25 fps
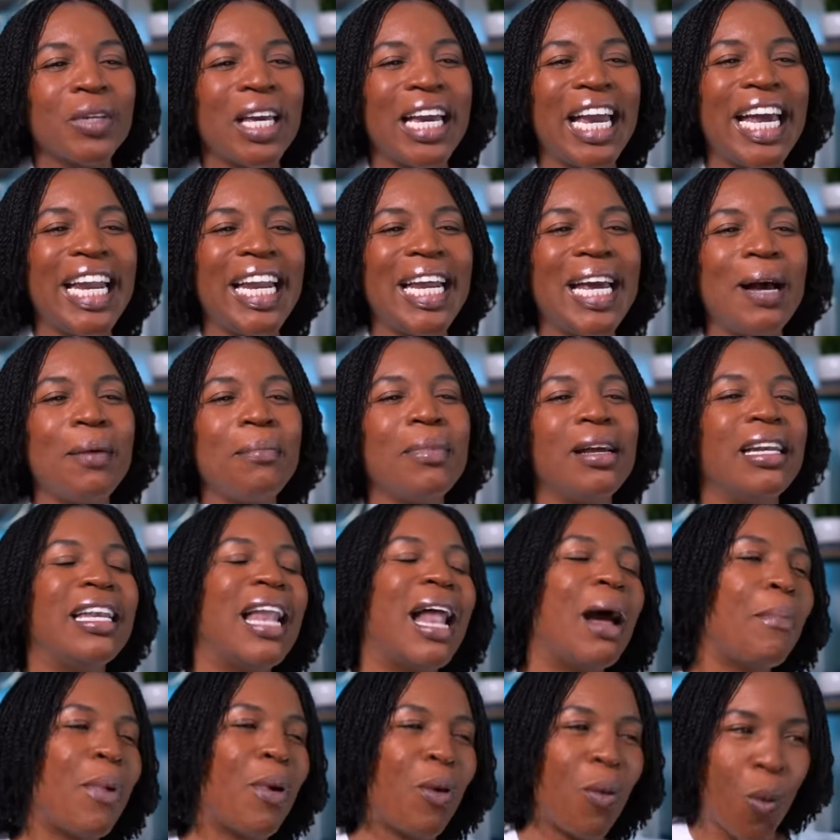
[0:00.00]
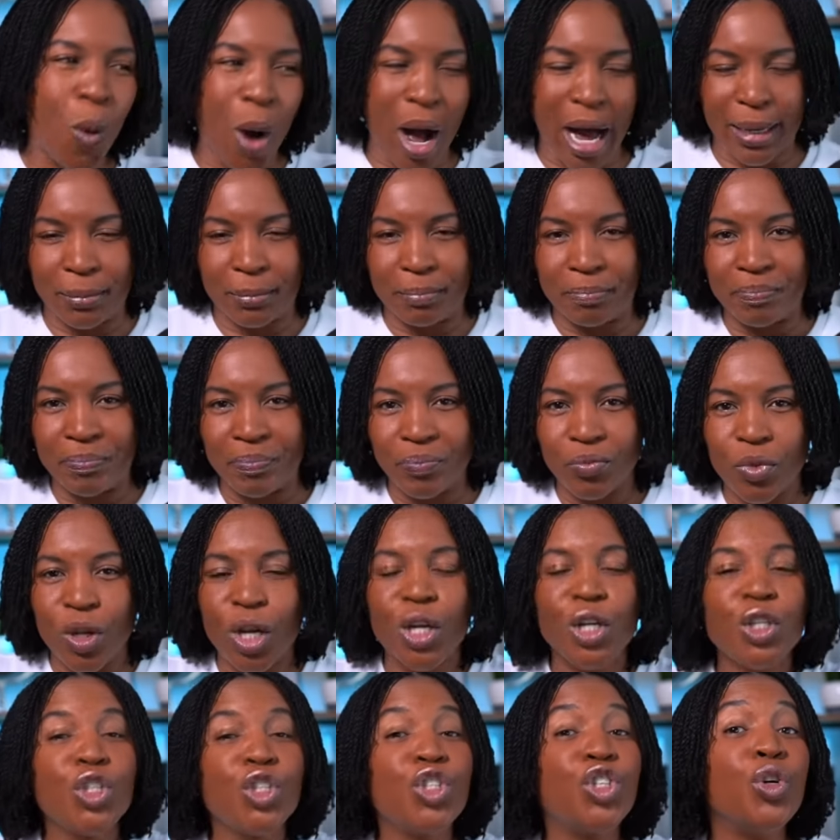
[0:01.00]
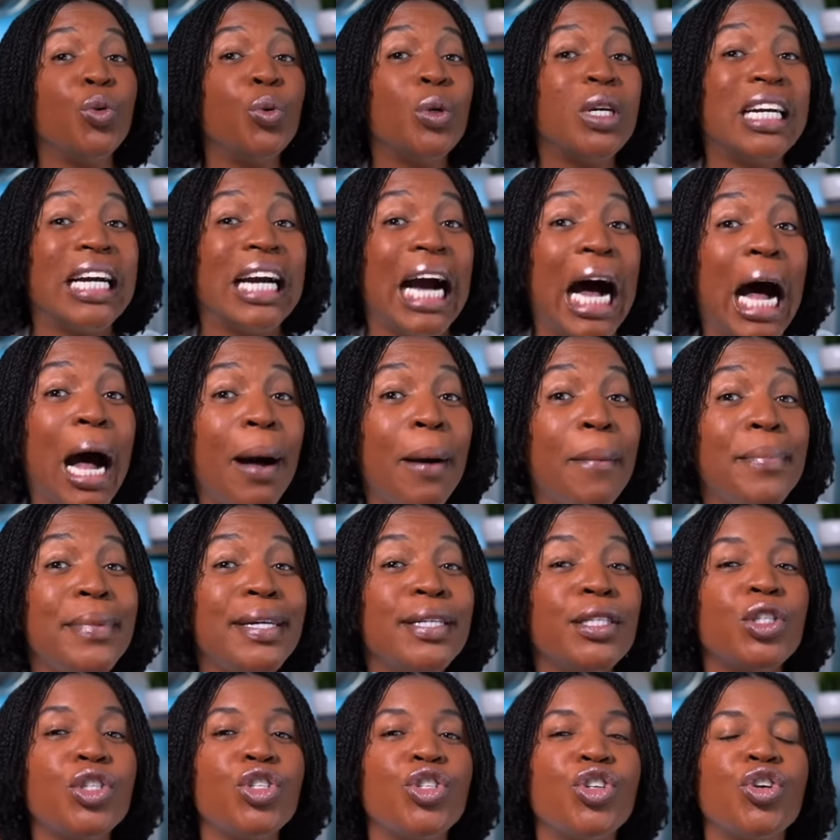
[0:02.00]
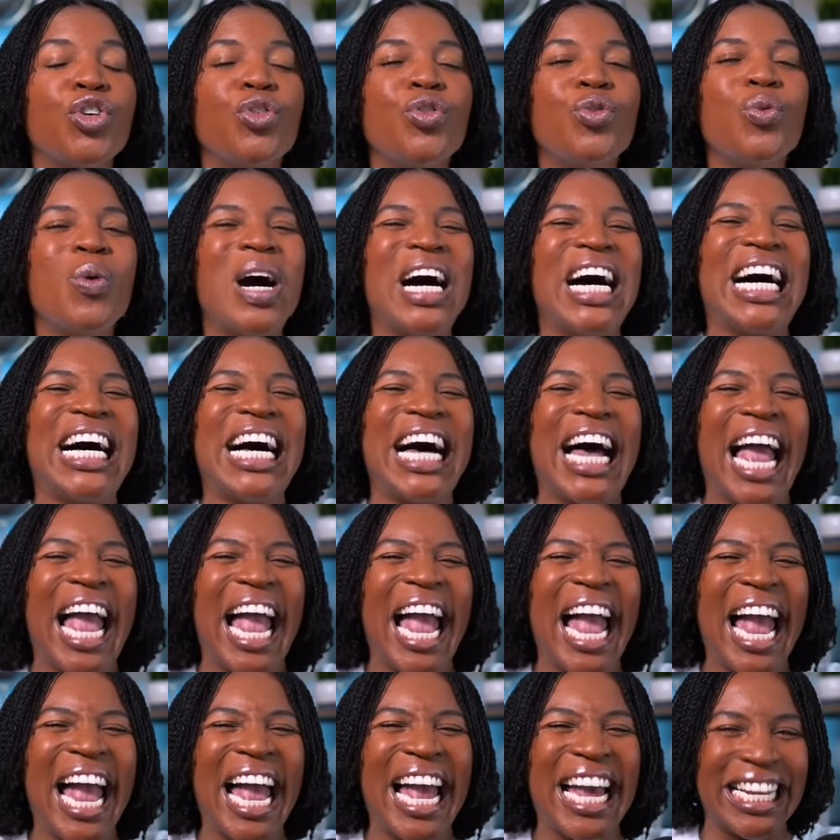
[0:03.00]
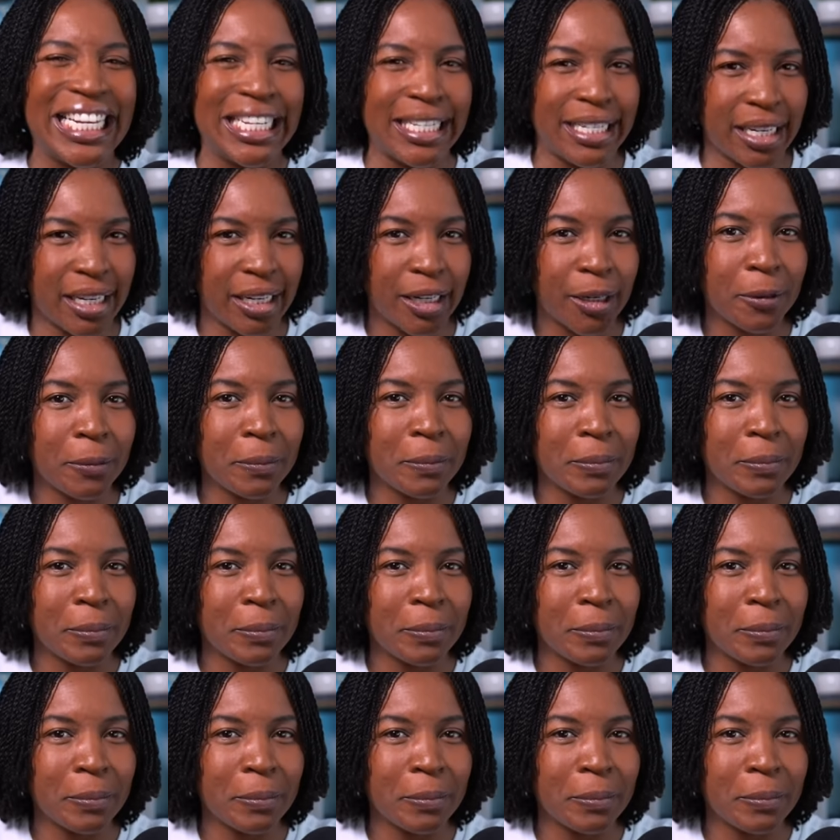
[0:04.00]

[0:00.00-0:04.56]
Idiom number one to come to a head.